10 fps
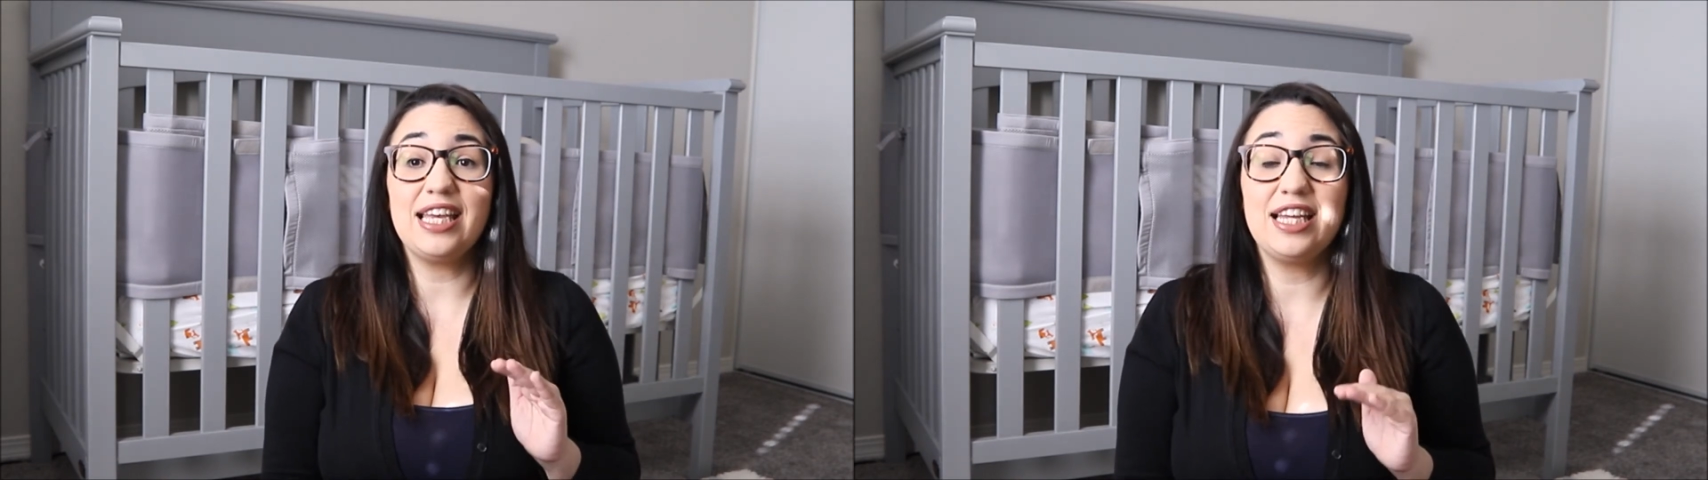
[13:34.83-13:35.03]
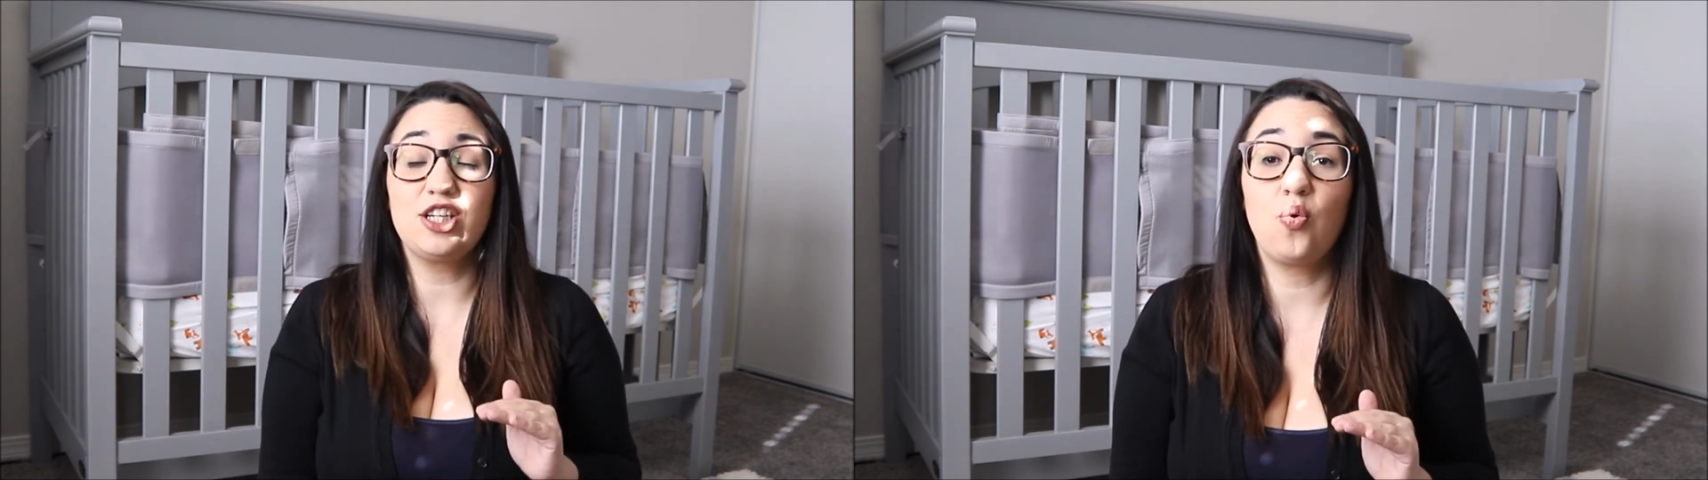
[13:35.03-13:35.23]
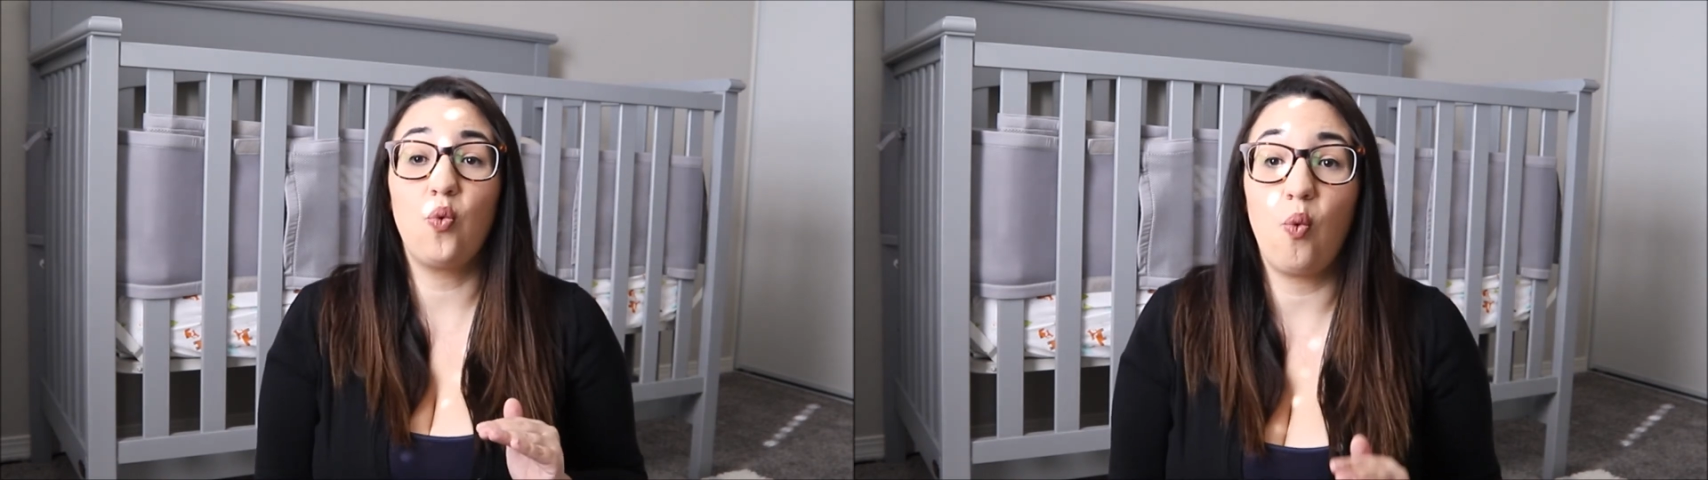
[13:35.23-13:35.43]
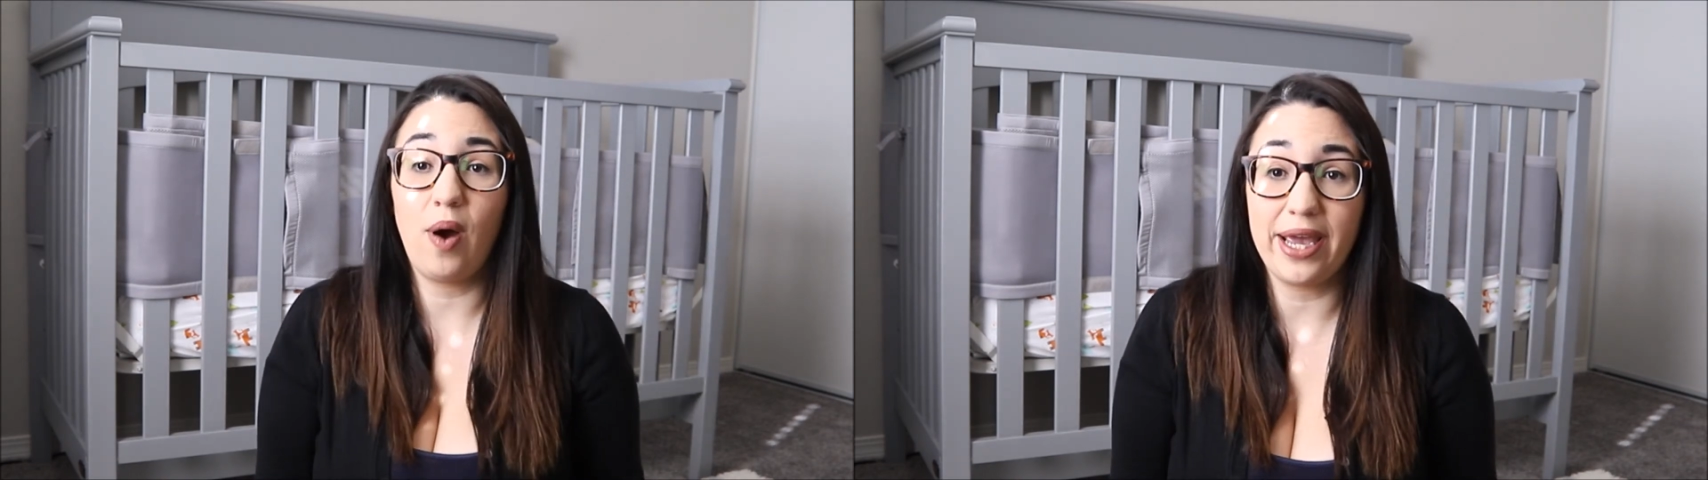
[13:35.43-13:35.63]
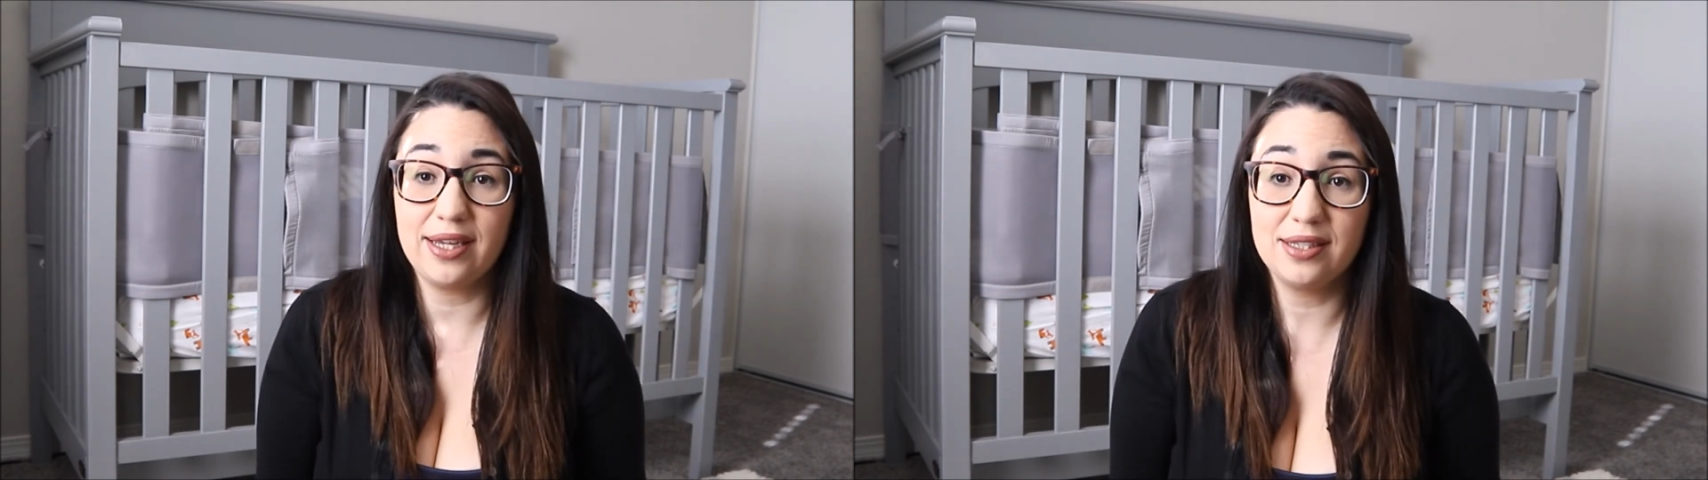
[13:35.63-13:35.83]
it
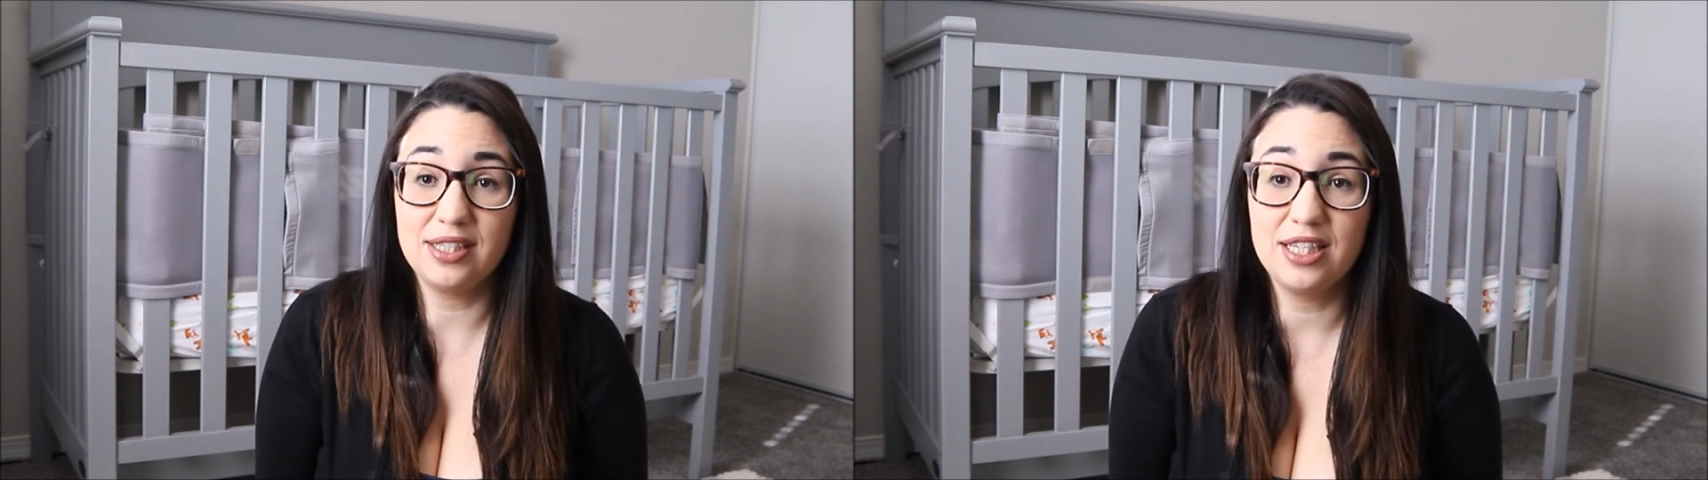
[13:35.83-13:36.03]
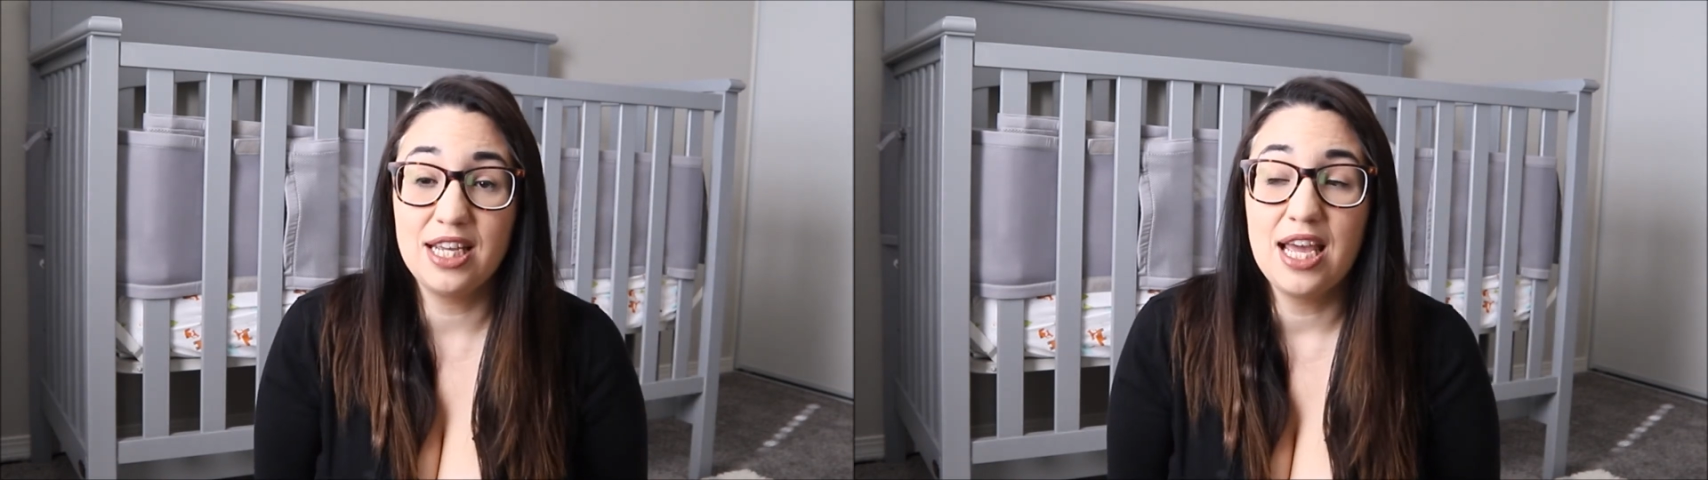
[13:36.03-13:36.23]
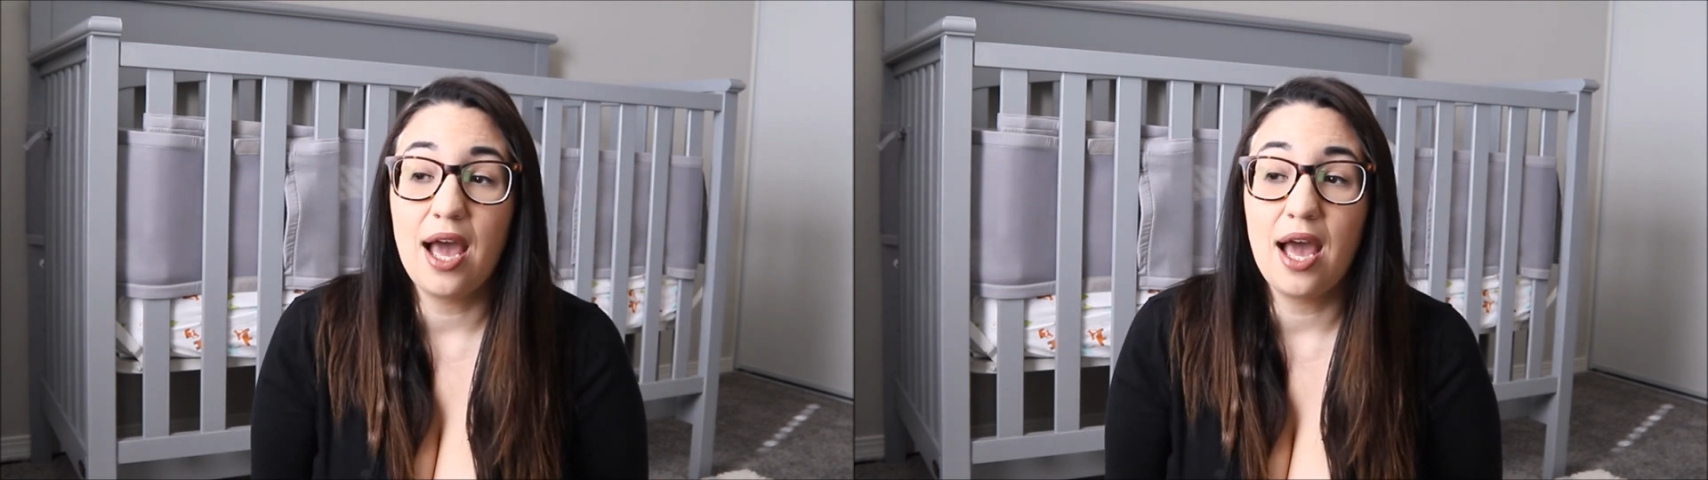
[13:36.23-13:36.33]
quiet.